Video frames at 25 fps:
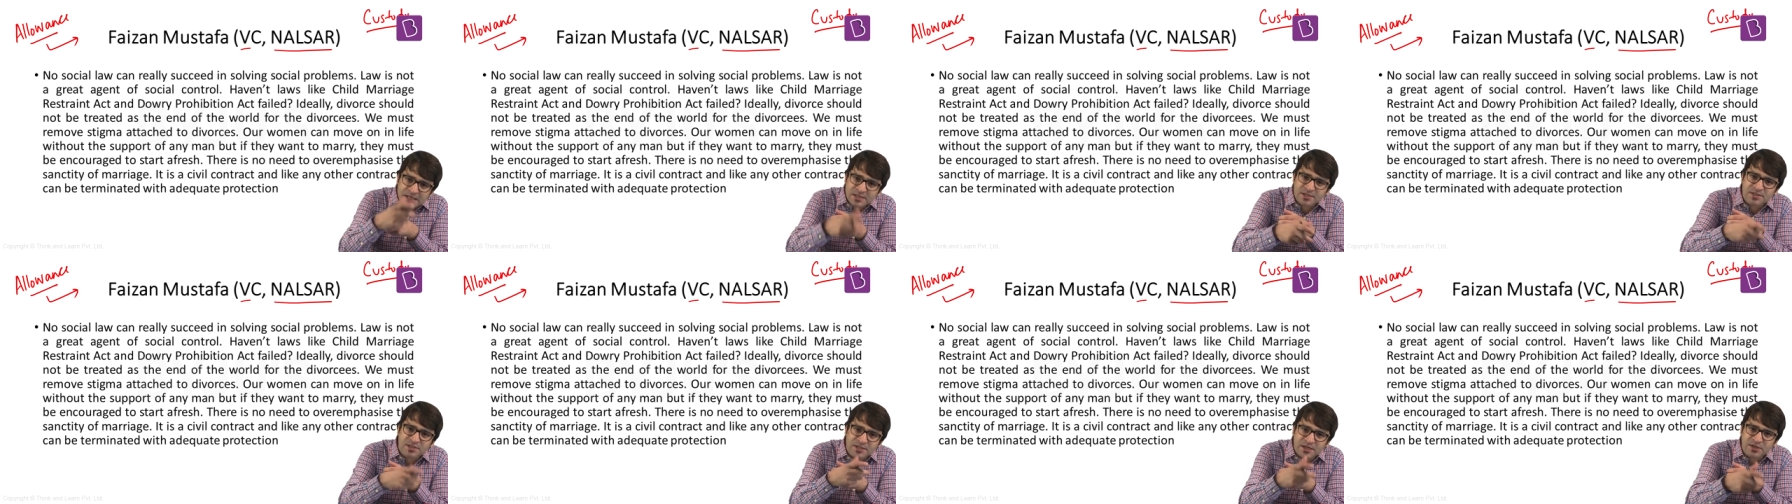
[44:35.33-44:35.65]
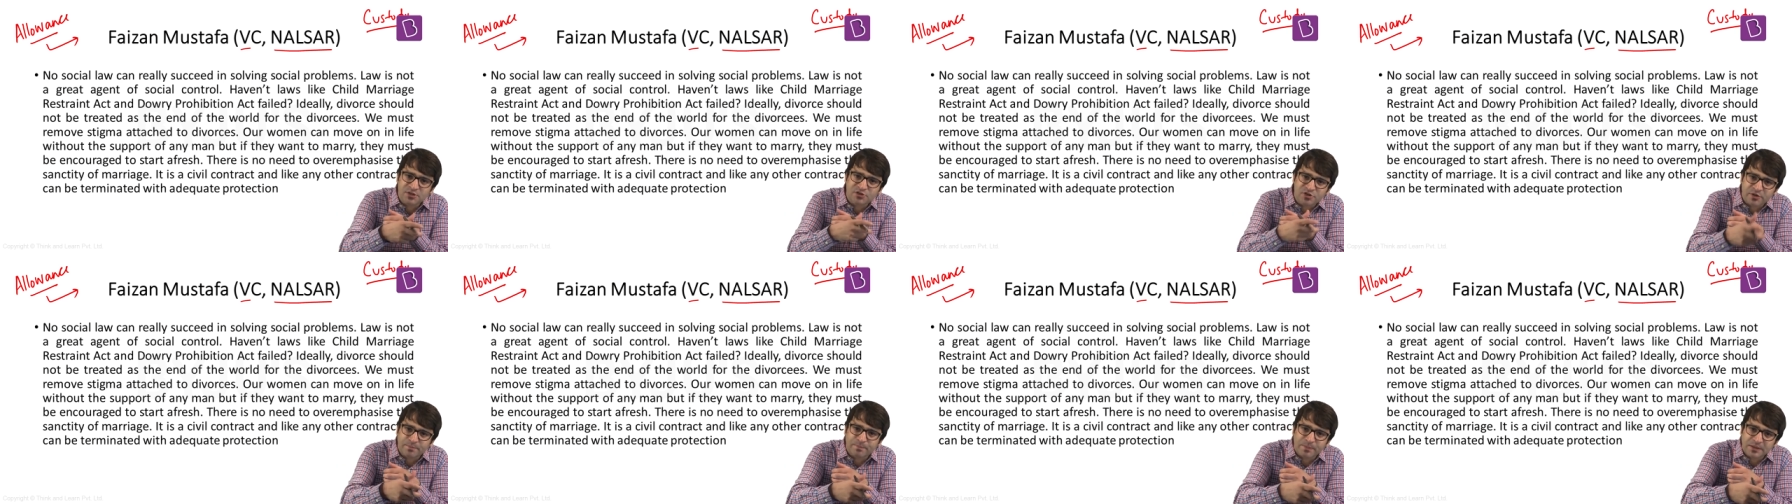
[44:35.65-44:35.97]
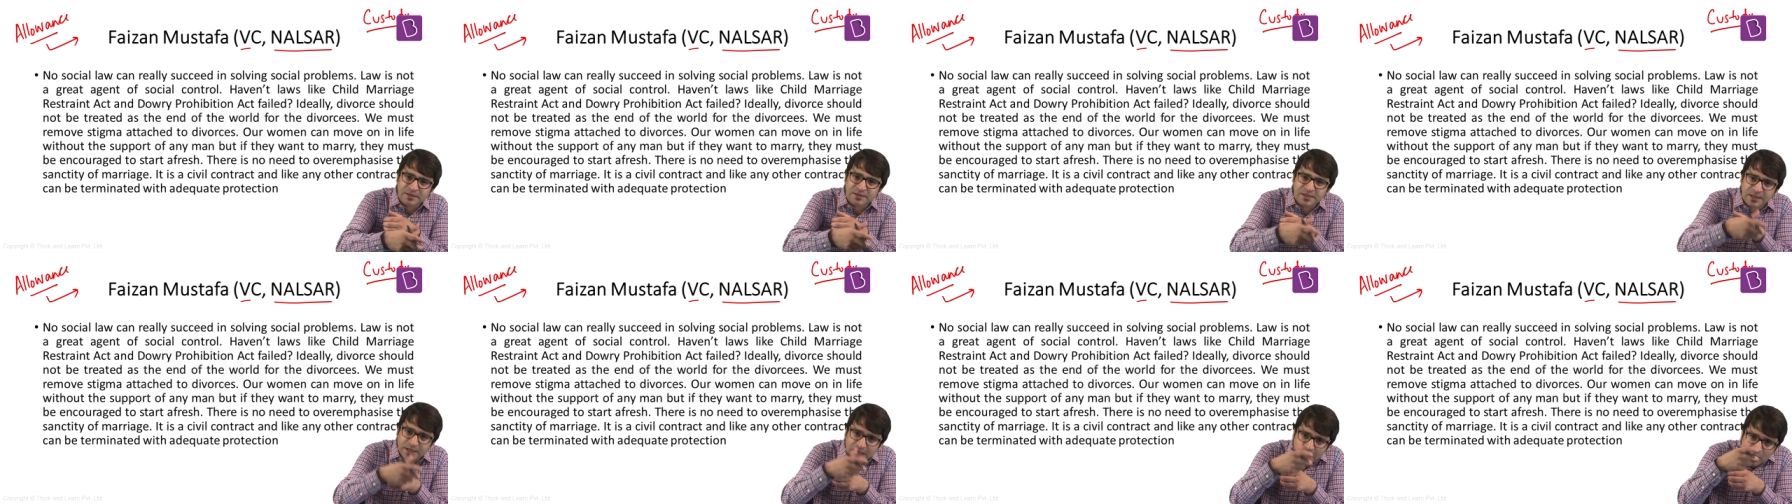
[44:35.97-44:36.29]
instant
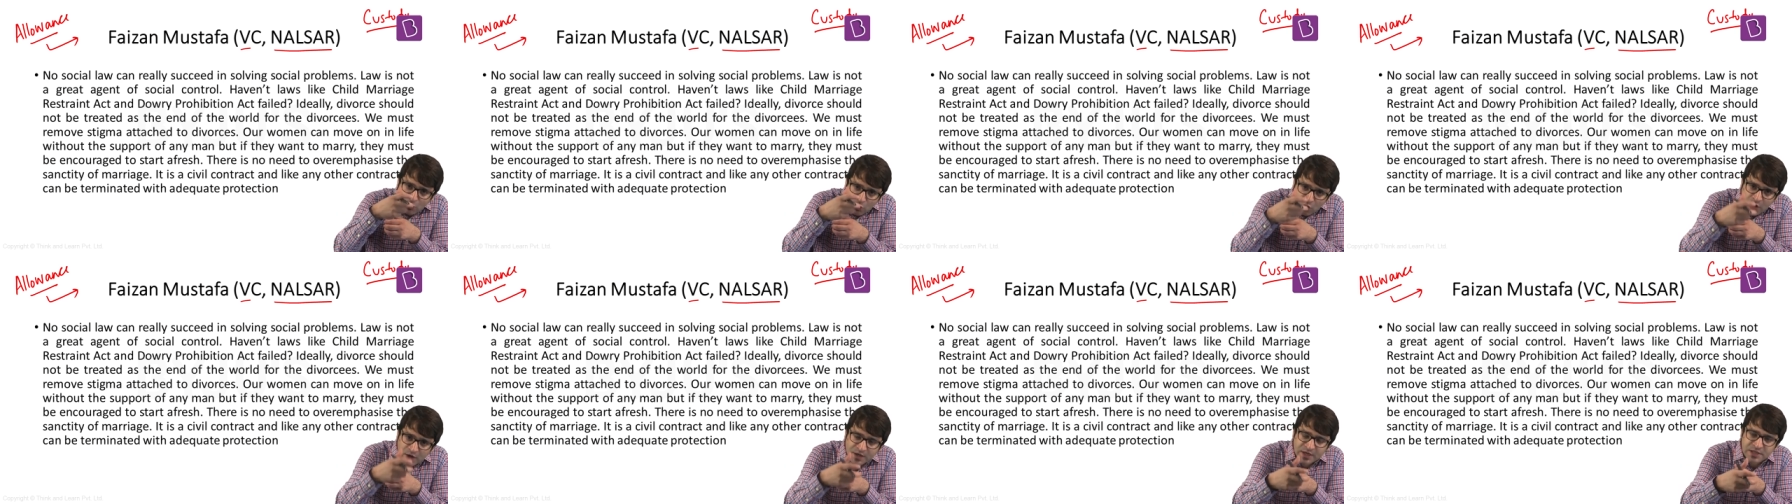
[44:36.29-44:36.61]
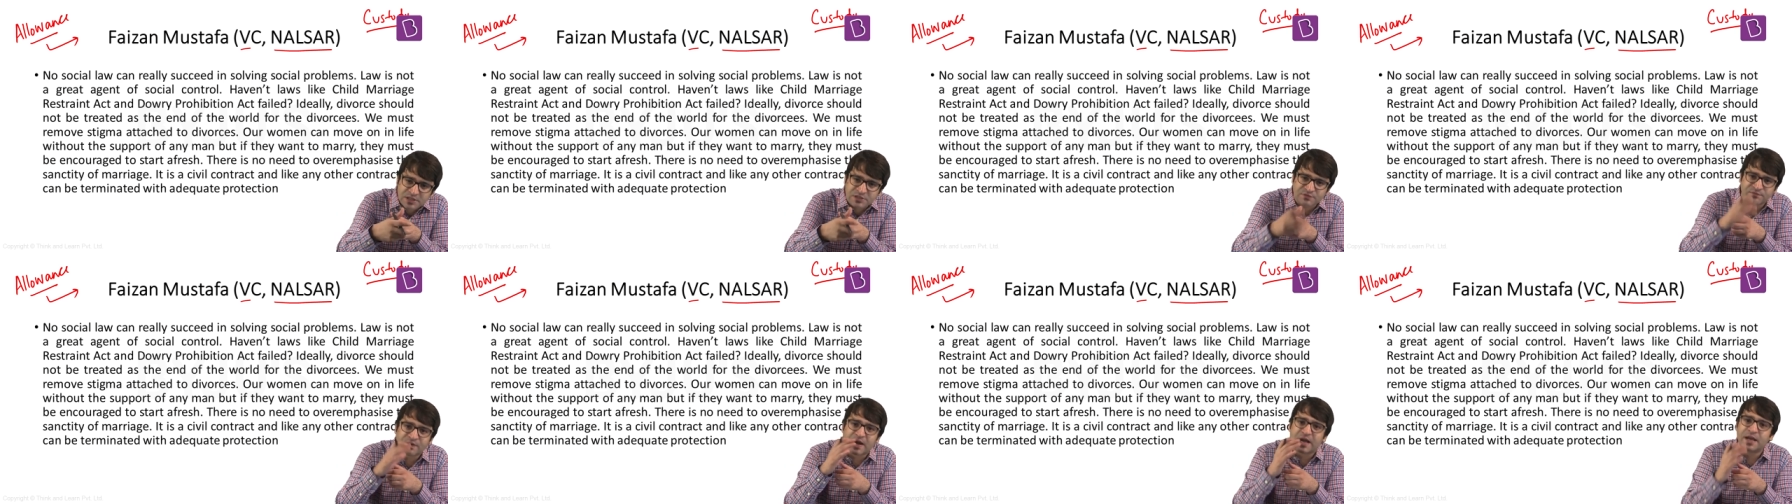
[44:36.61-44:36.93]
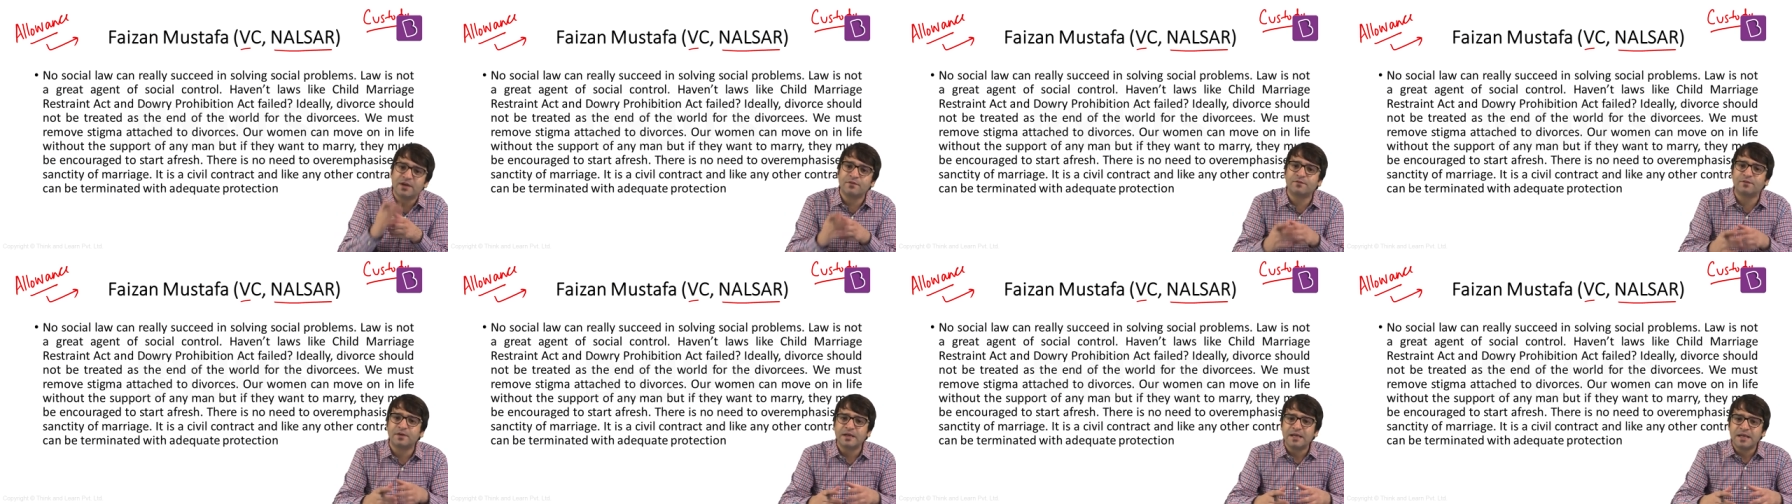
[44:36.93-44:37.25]
triple talaq on his
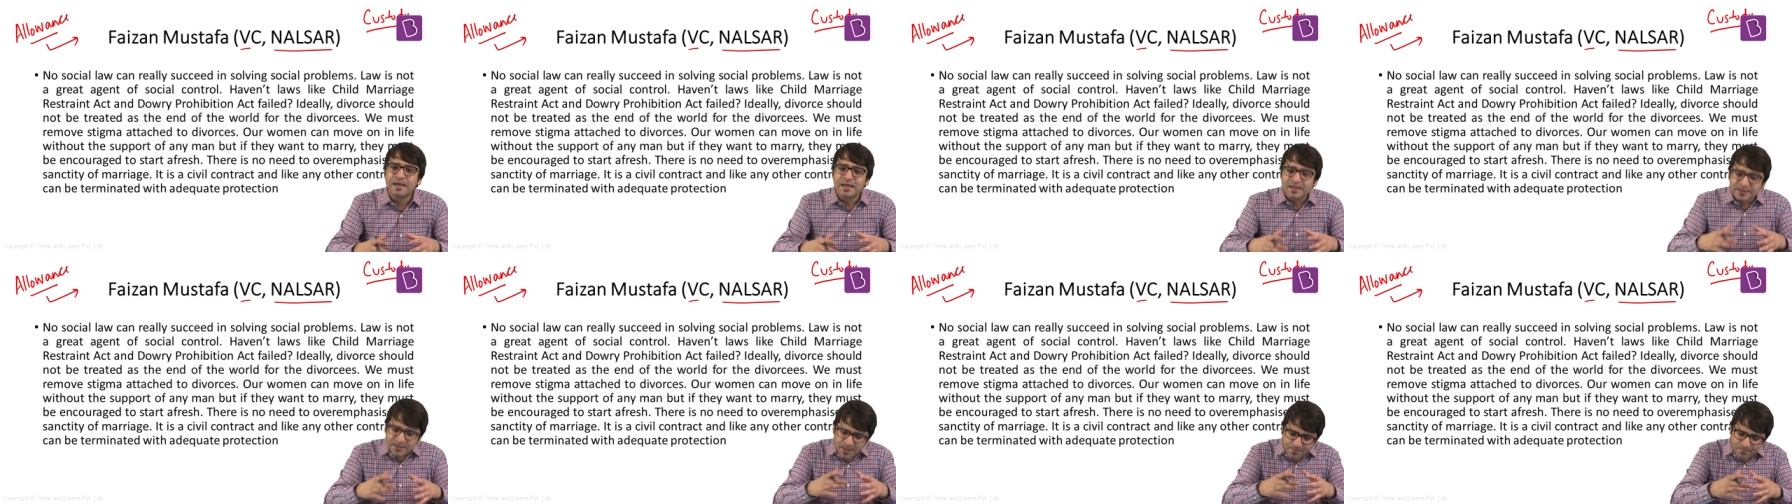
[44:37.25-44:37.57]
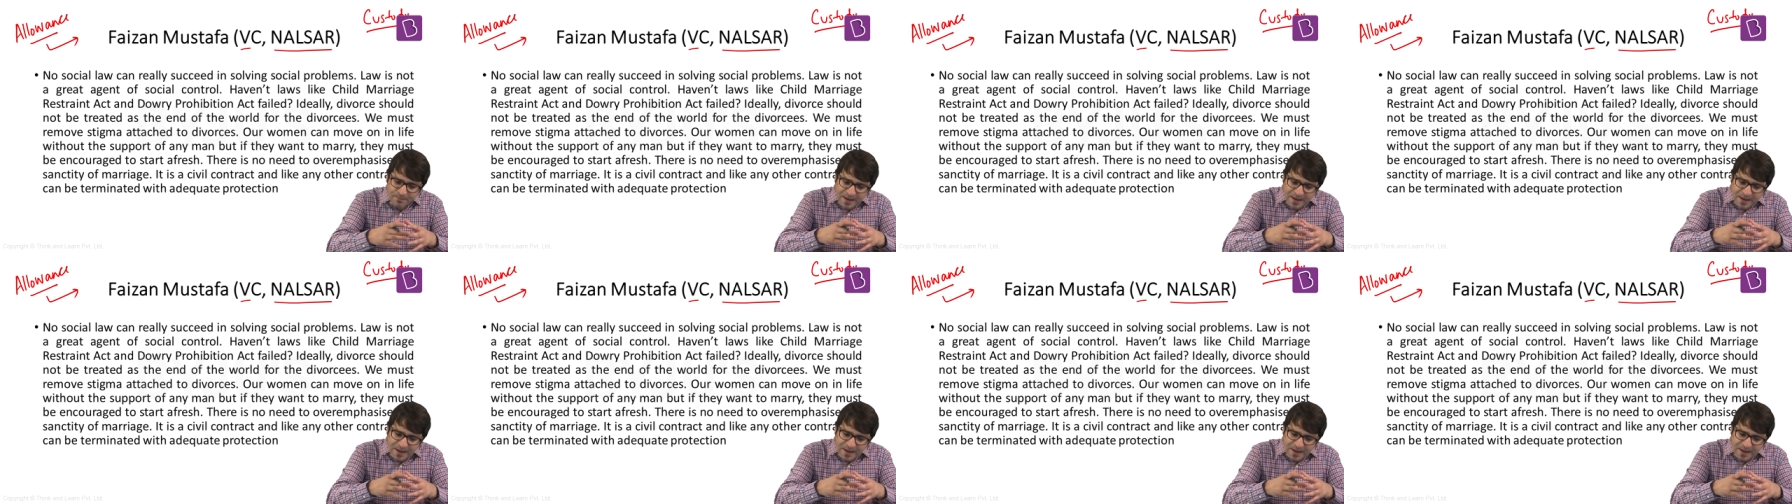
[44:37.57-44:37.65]
wife, the